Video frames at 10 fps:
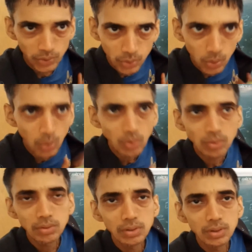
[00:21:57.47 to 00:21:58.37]
You
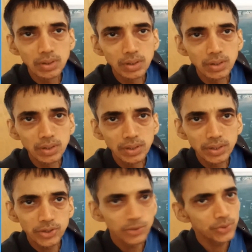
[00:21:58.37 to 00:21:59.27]

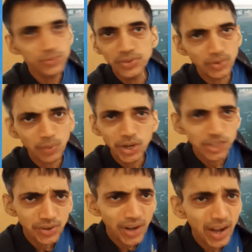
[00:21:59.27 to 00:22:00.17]
use this
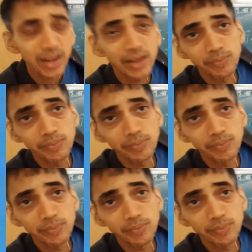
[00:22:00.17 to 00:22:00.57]
equation directly.